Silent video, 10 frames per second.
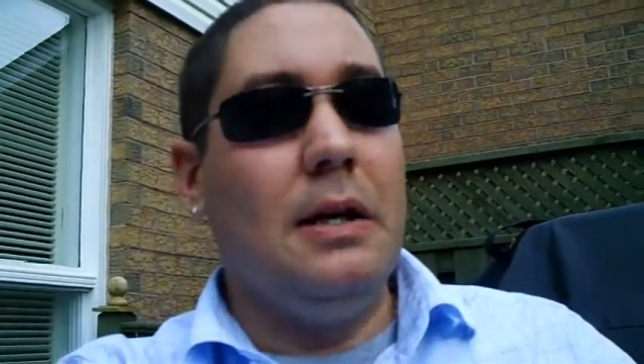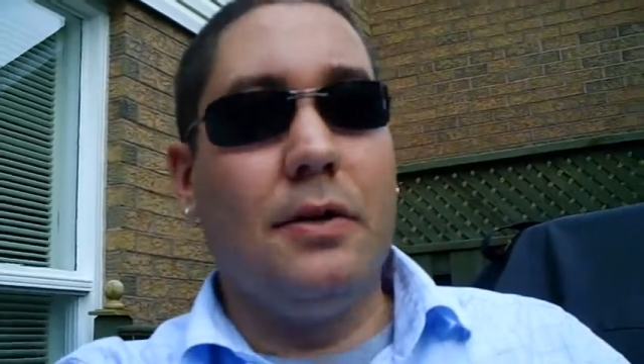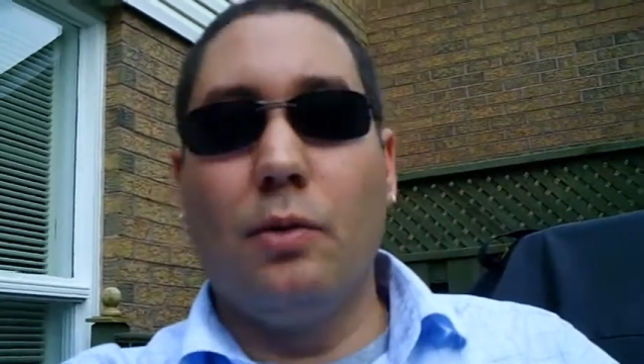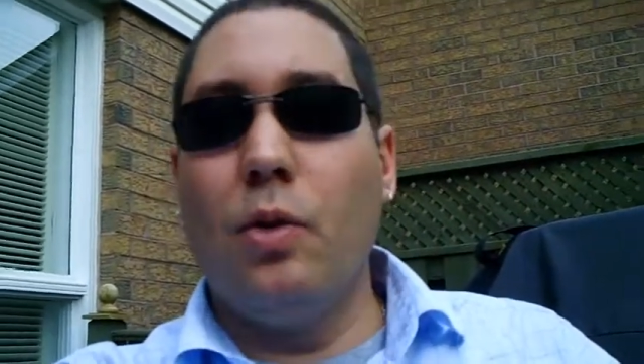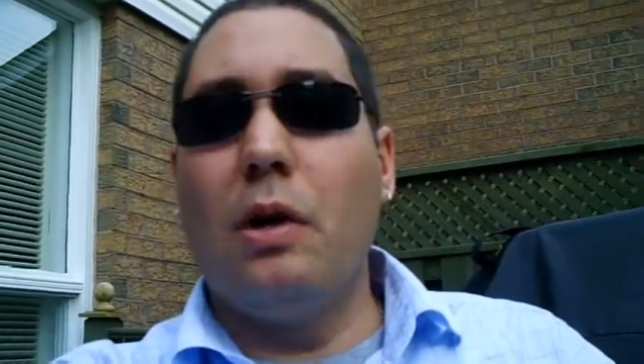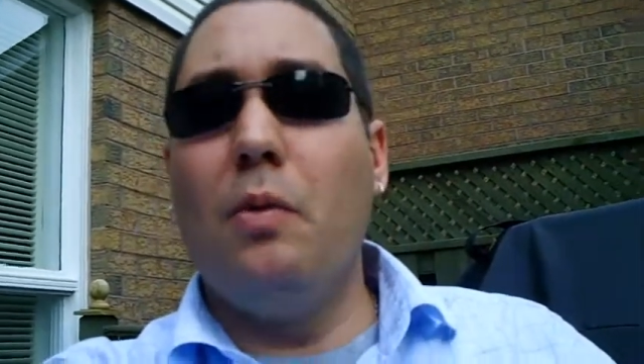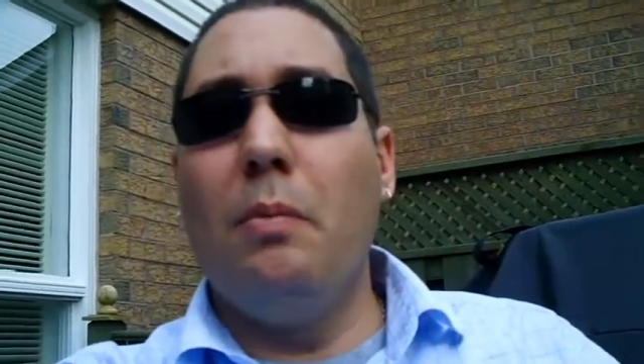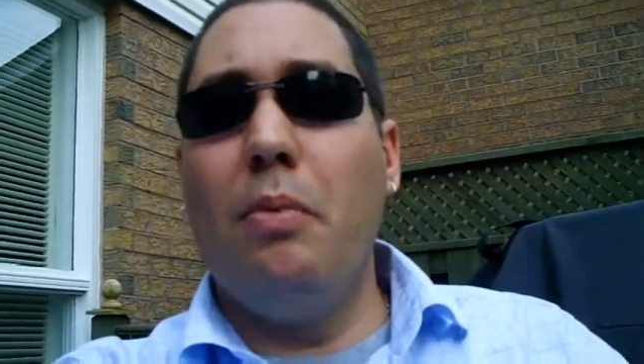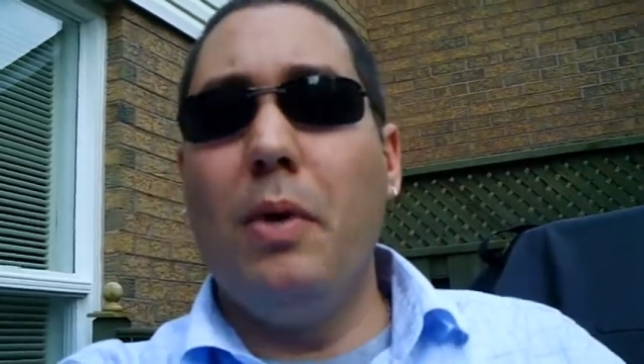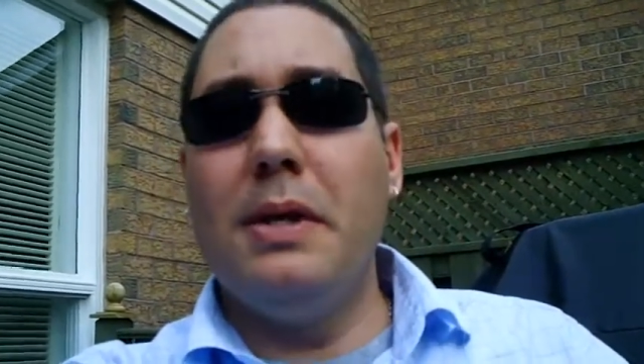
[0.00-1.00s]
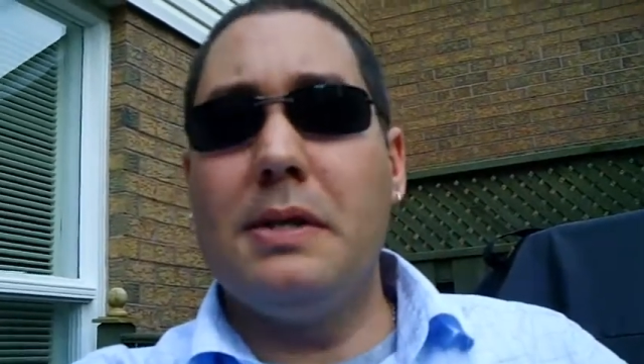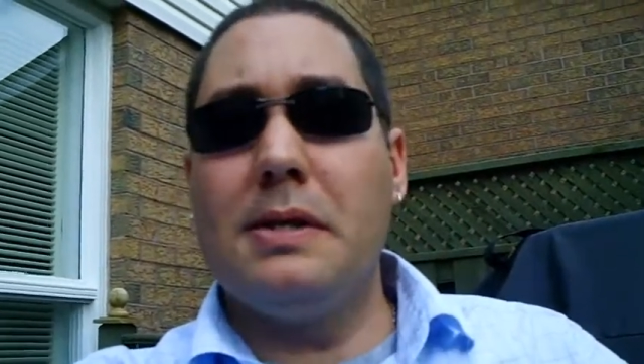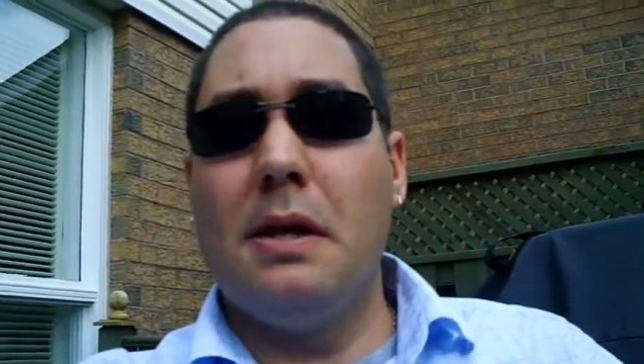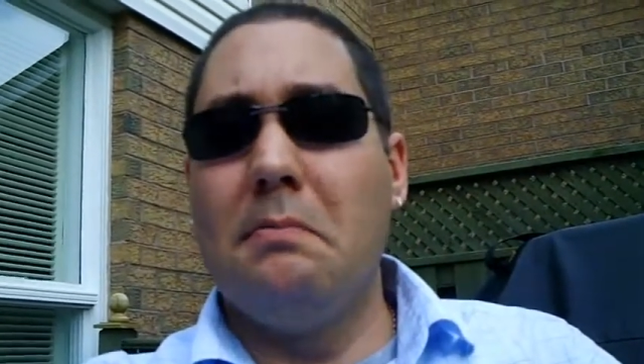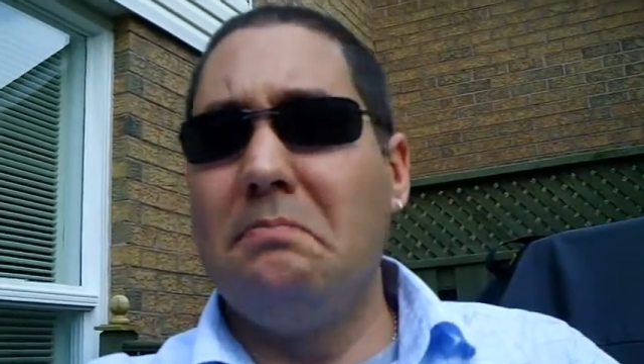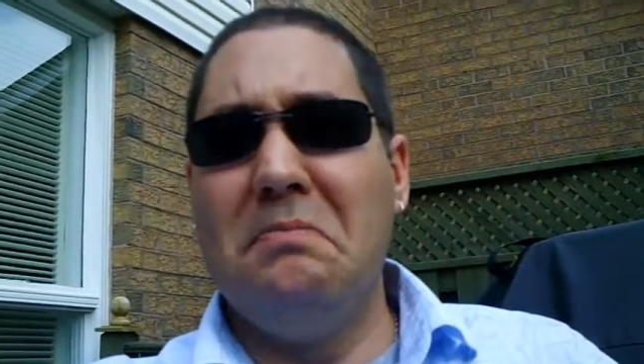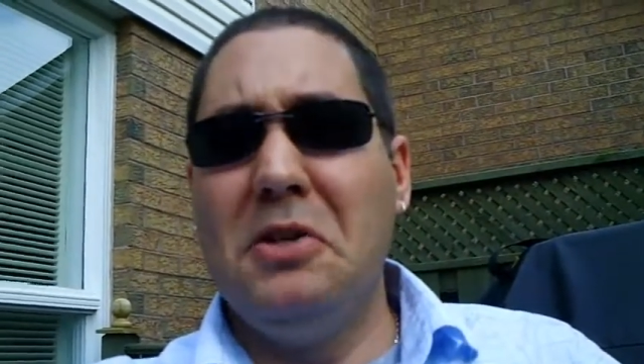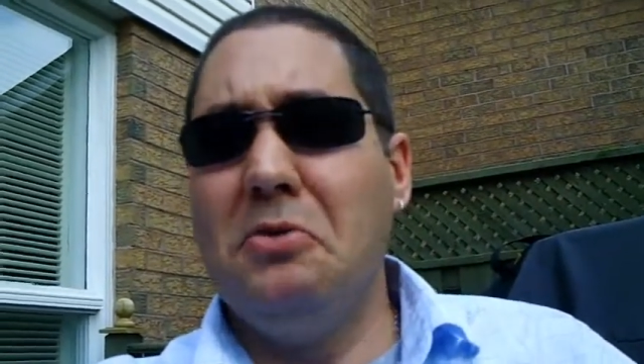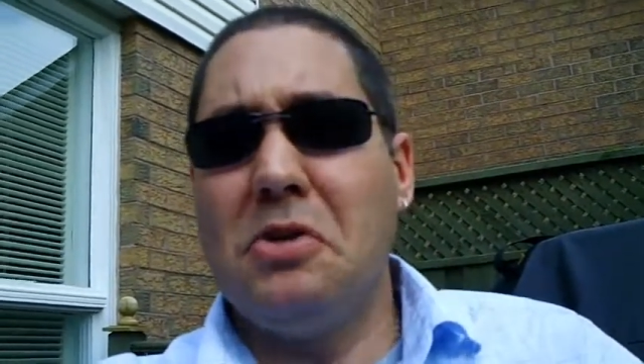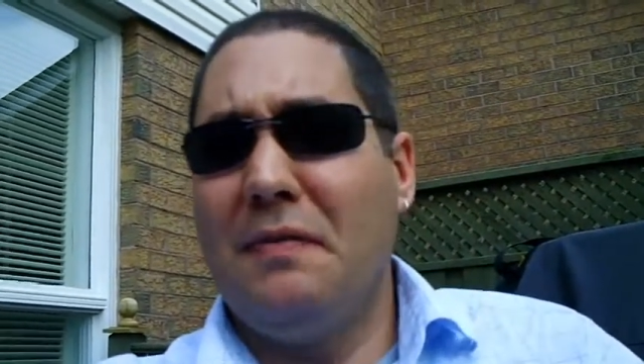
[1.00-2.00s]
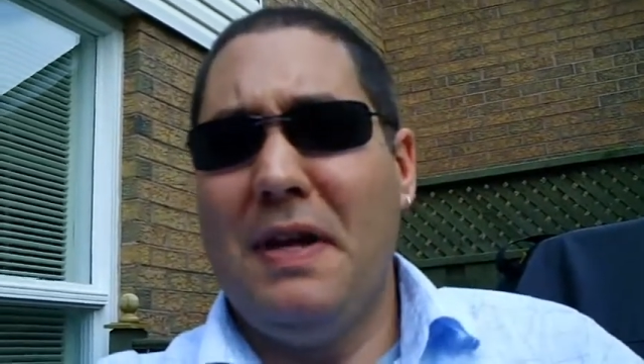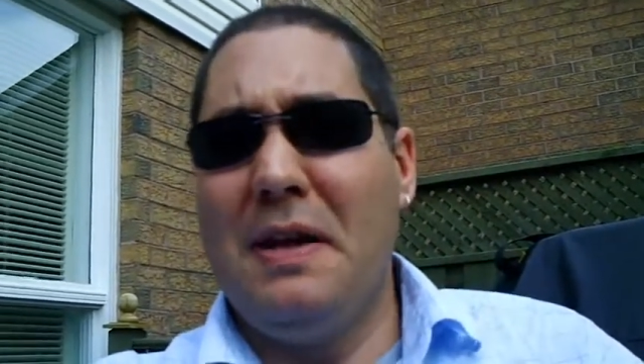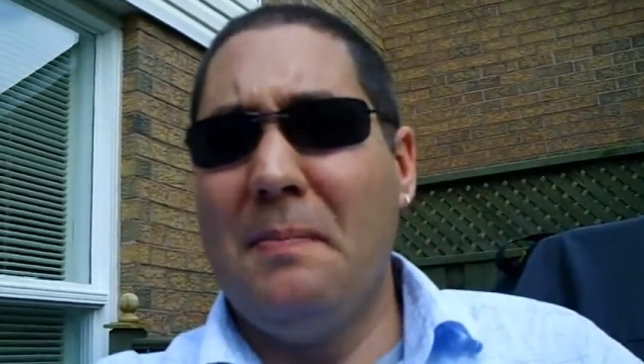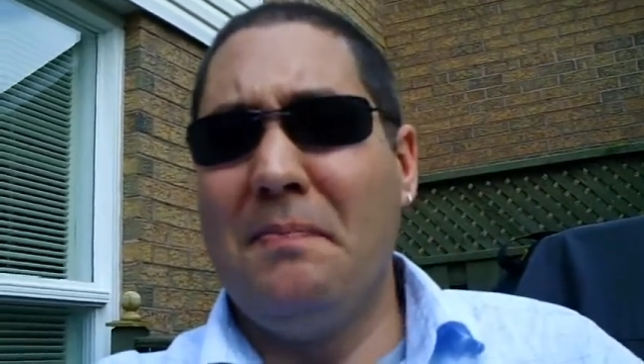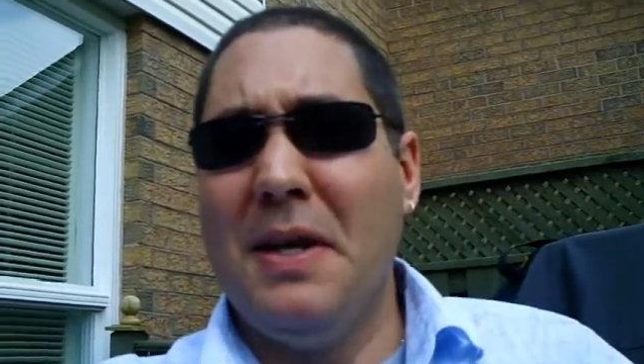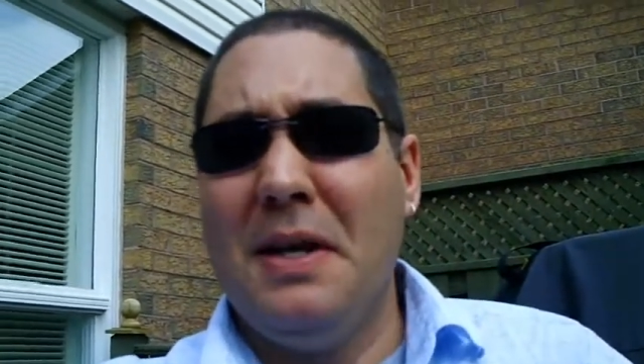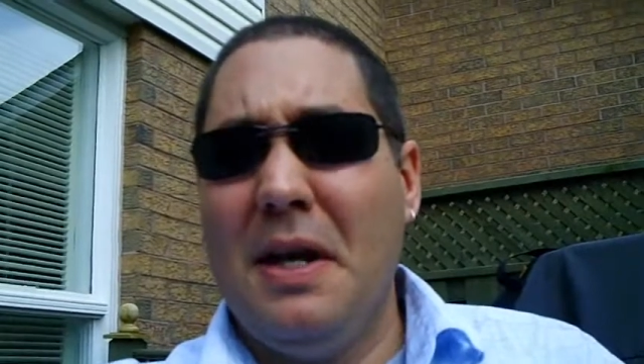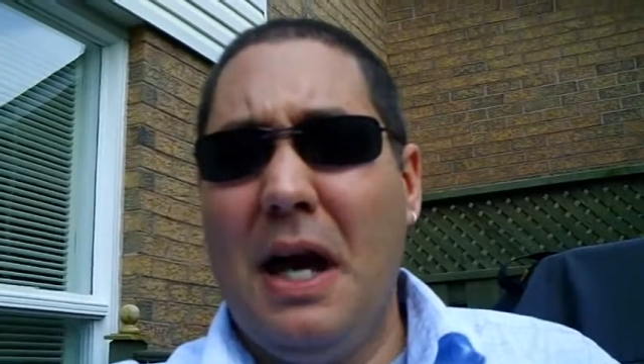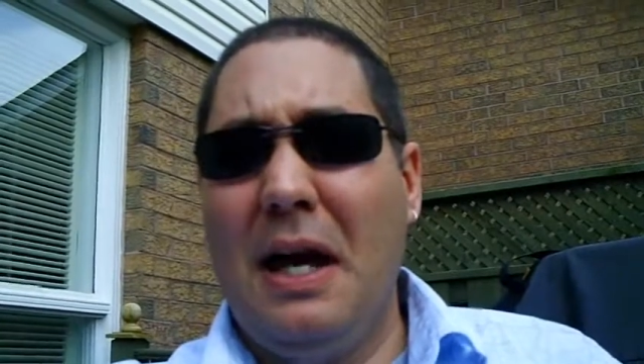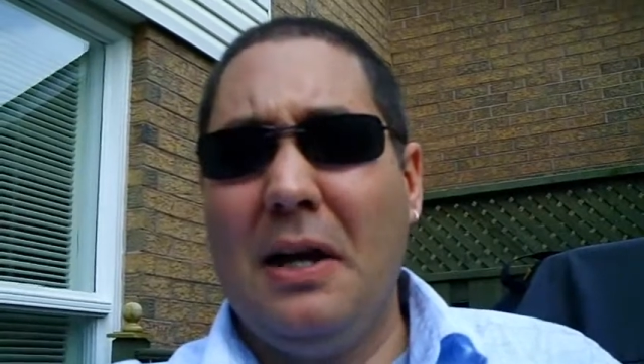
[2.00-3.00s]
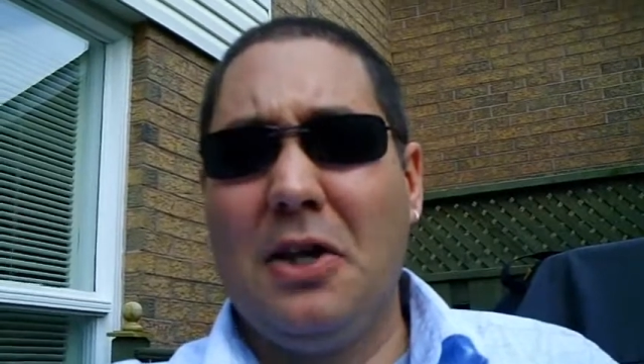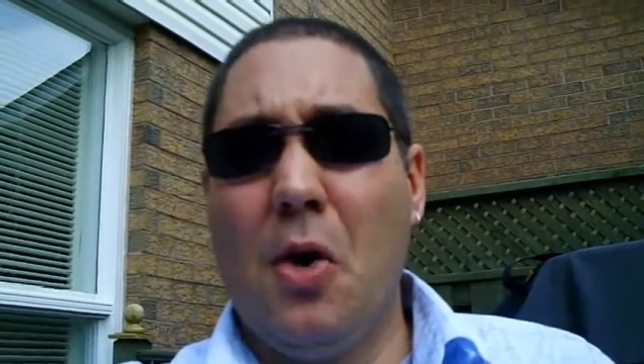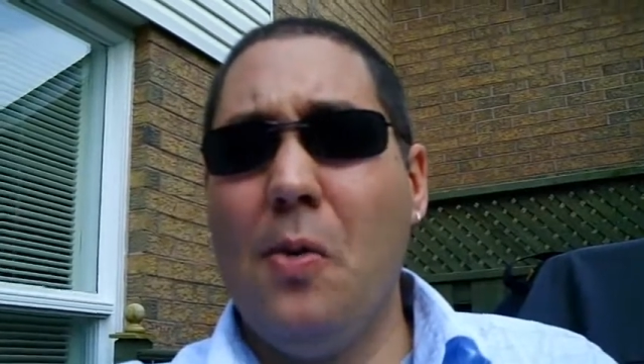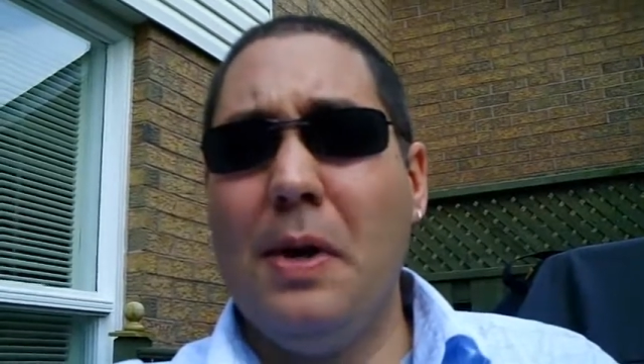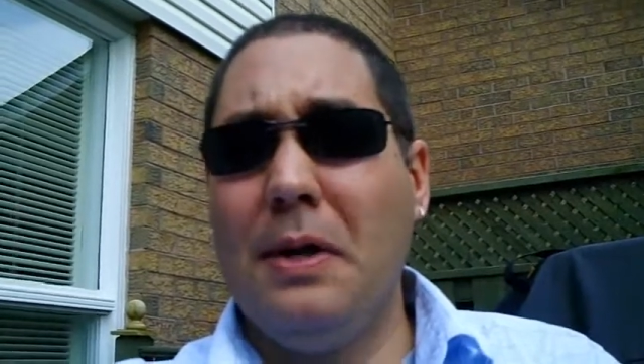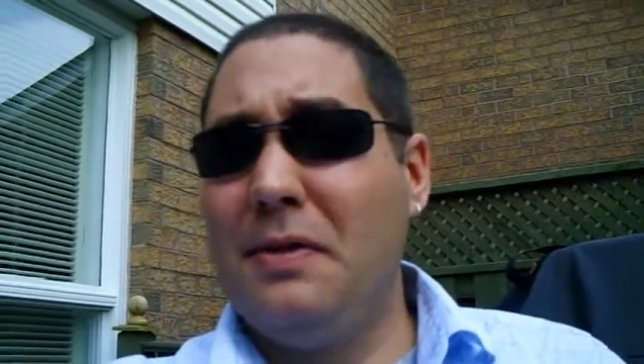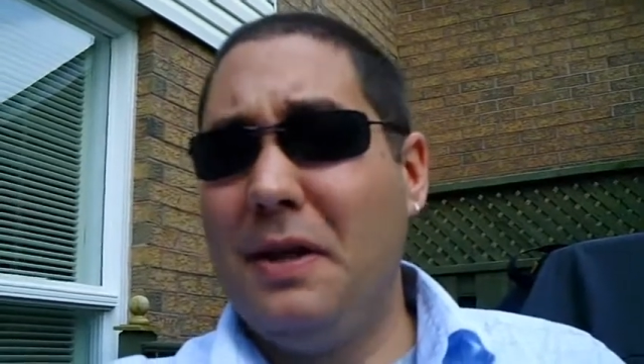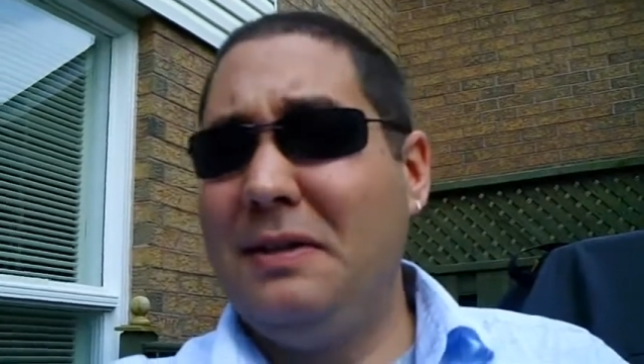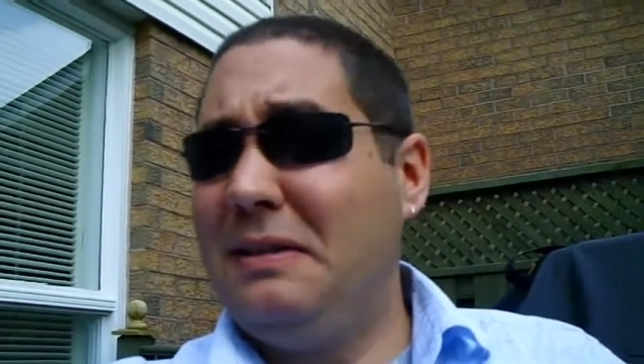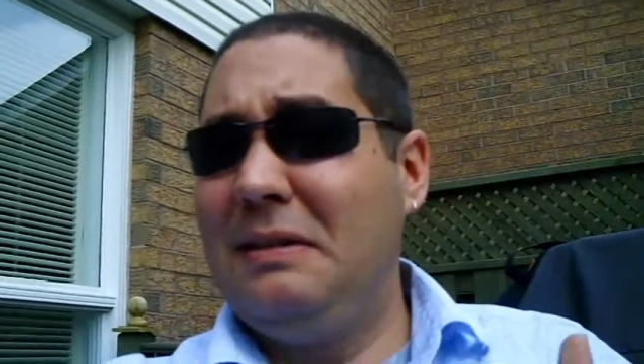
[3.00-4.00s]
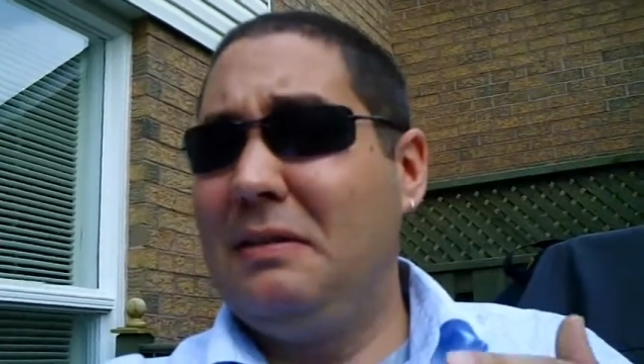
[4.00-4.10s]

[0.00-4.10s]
There were at one point some news of him uh, going the